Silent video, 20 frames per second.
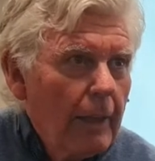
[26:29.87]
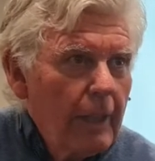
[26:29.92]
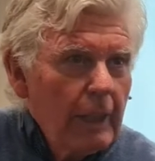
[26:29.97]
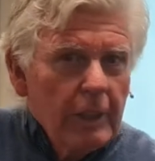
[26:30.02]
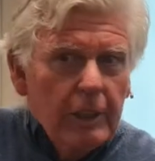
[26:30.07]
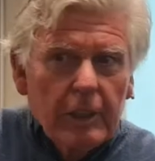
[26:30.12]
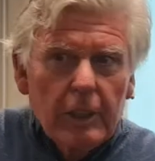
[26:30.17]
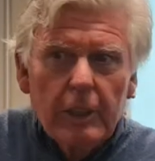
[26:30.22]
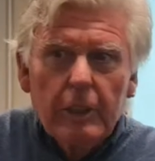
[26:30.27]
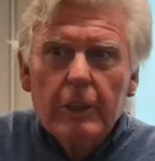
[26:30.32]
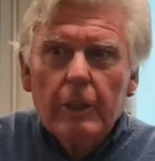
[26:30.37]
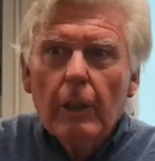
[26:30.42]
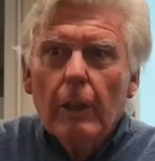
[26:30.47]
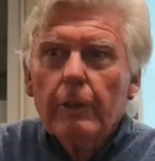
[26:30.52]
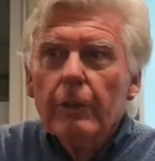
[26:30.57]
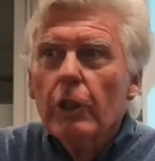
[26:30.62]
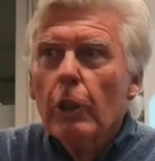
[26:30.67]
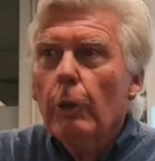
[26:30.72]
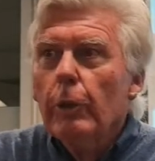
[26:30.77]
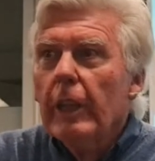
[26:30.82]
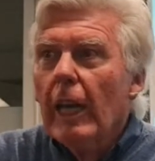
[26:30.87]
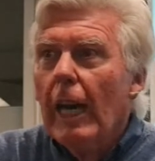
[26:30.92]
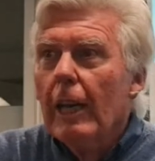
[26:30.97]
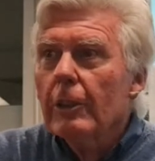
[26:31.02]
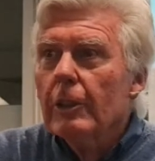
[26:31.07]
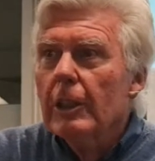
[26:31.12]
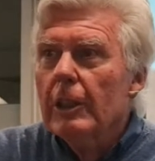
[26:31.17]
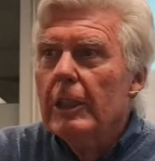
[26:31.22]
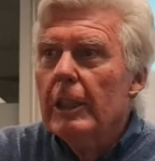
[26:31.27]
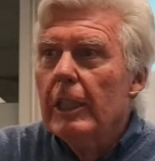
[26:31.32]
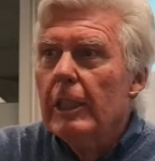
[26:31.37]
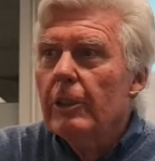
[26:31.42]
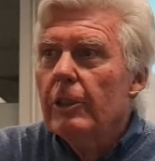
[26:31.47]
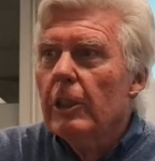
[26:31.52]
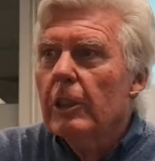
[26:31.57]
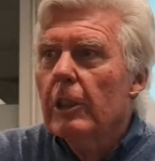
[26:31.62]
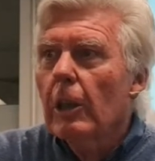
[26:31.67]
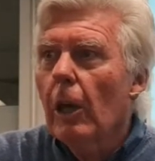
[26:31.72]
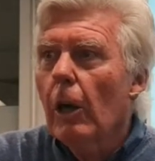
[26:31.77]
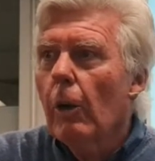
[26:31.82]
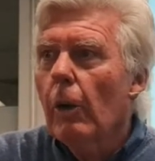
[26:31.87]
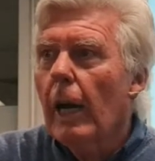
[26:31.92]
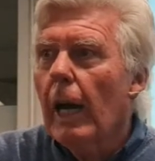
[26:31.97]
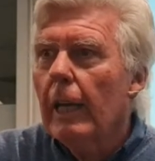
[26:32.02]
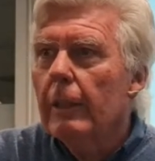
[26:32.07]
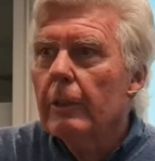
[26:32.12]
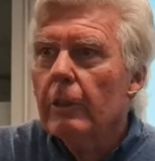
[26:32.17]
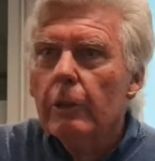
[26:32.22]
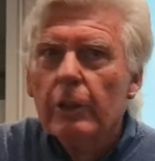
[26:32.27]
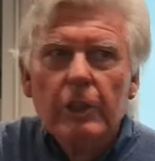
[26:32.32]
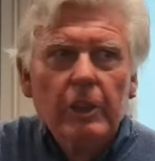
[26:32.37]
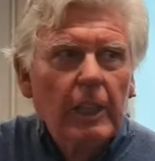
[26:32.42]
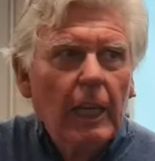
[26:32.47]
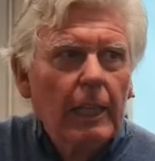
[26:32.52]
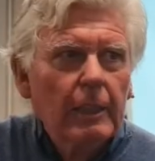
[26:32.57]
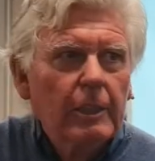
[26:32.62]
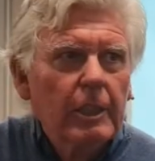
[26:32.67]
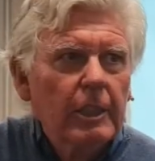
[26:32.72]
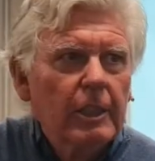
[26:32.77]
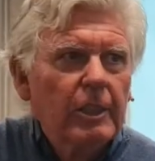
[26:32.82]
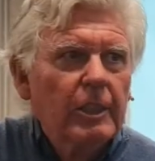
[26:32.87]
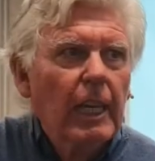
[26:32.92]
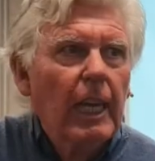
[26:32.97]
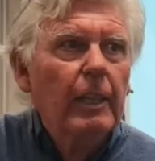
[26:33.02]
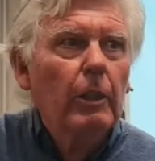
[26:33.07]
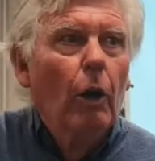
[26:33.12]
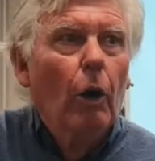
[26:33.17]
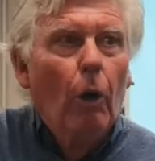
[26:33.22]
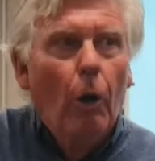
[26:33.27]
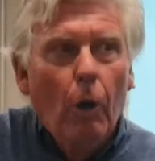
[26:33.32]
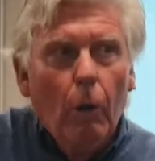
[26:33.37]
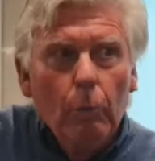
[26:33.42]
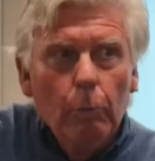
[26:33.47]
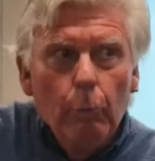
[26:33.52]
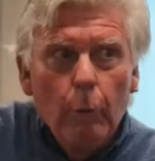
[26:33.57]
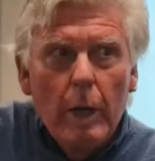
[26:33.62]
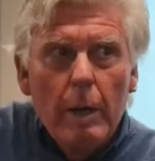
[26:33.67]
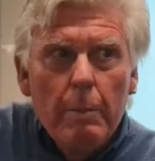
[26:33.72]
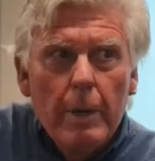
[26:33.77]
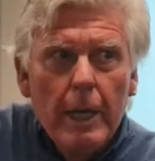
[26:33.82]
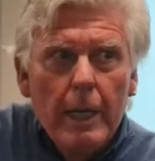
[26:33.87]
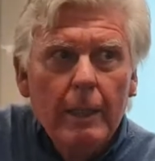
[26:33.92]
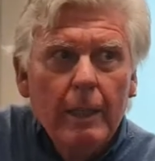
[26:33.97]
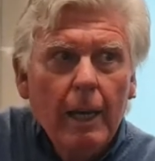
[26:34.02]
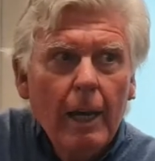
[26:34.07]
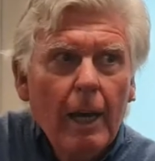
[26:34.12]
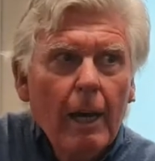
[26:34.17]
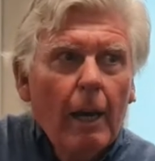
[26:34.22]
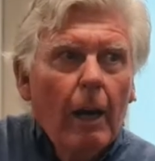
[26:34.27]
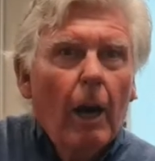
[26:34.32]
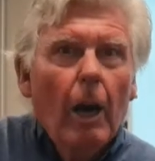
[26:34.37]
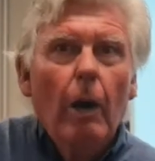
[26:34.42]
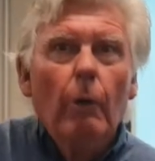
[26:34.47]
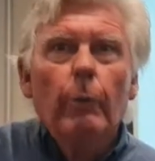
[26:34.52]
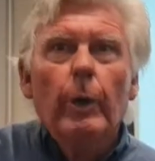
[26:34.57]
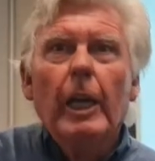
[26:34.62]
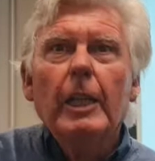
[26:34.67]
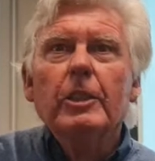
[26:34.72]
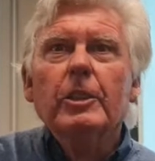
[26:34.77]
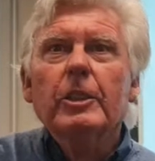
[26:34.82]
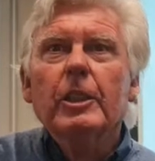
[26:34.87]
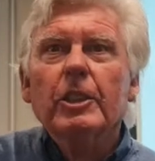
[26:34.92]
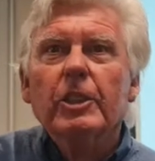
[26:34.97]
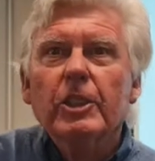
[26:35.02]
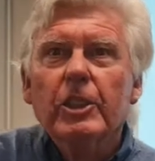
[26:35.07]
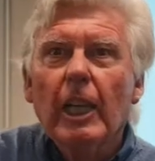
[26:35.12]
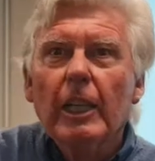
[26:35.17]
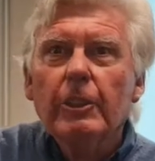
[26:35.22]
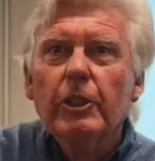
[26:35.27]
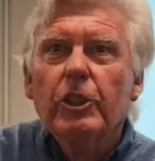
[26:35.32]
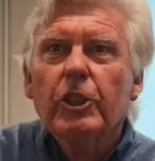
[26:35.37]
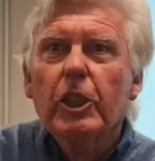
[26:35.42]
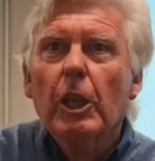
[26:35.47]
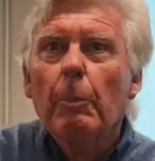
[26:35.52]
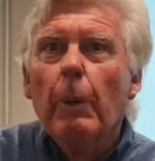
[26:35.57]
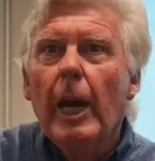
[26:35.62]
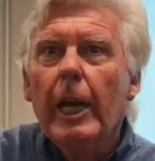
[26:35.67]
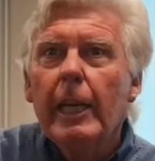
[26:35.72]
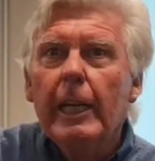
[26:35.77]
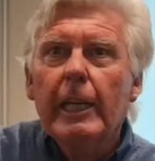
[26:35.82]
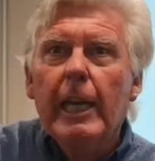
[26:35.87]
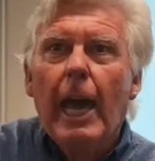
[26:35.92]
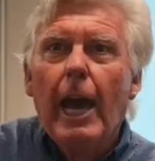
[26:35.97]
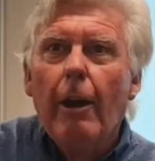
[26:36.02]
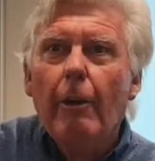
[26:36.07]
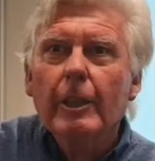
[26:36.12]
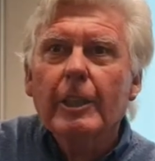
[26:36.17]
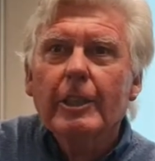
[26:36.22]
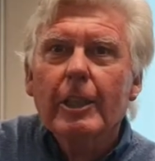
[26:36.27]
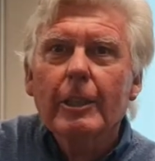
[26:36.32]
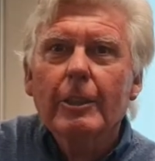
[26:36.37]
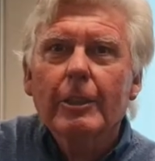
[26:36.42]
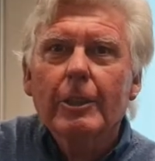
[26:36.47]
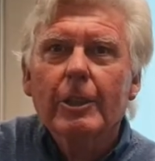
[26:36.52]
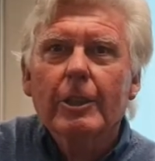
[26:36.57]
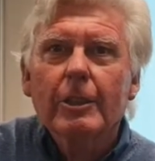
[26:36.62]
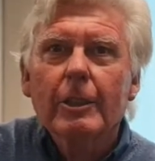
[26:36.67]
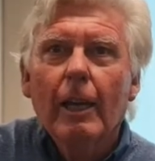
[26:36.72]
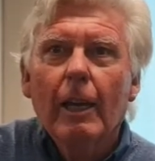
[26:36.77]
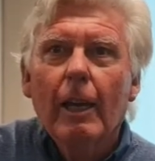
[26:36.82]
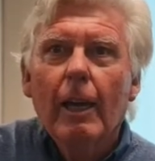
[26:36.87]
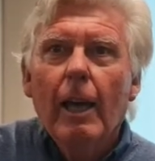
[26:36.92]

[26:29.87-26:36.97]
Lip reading: This is 2,000 years ago, and Christianity is saying that all women are raised to sonship and inheritance.